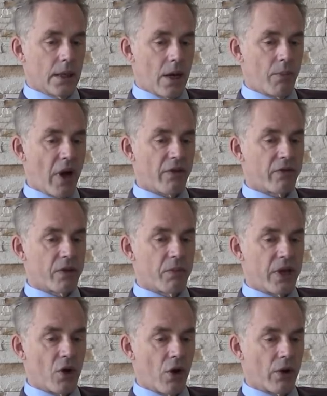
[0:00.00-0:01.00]
above and
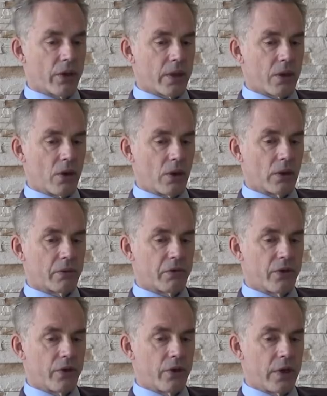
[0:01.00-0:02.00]
beyond the call
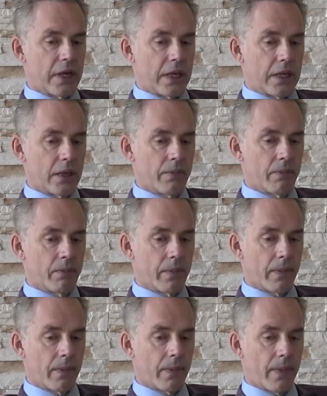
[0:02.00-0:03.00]
of duty,
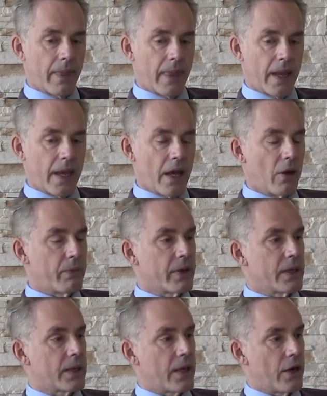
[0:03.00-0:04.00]

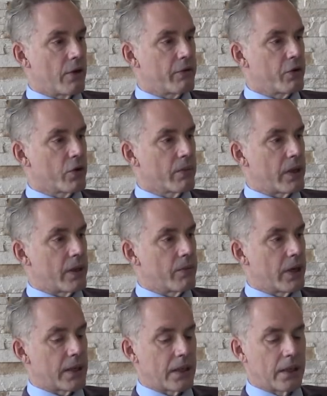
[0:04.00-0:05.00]
helping to care for me.
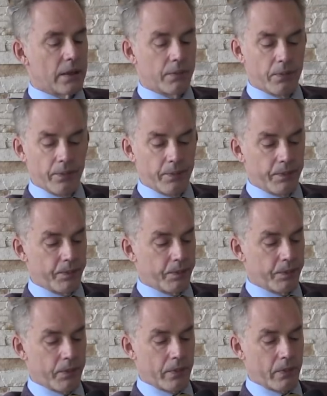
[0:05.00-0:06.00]
But
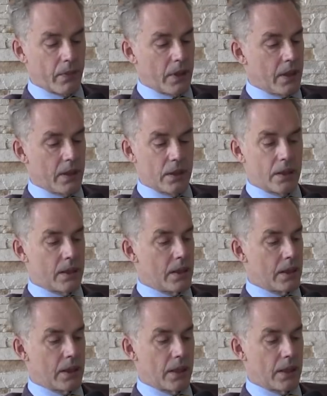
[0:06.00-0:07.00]

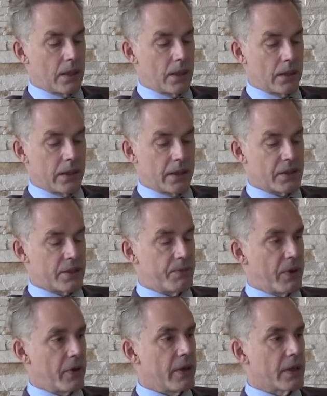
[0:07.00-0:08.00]
the
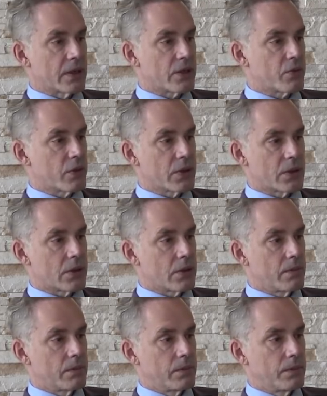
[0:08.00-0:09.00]
experience was
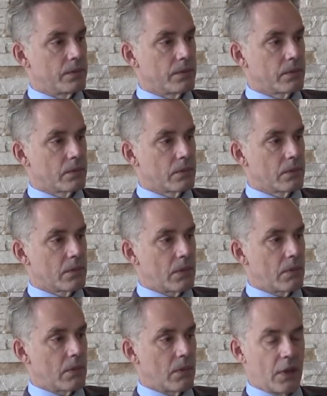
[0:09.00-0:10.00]

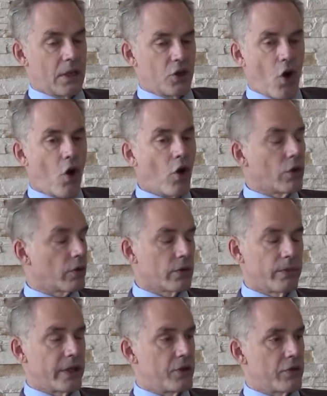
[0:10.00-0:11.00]

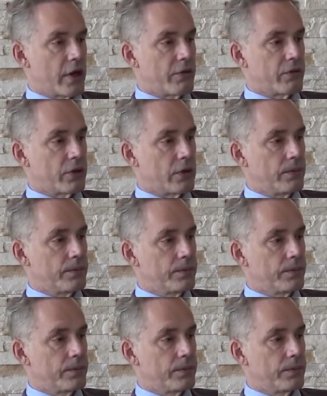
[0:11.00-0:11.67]
intolerably dreadful.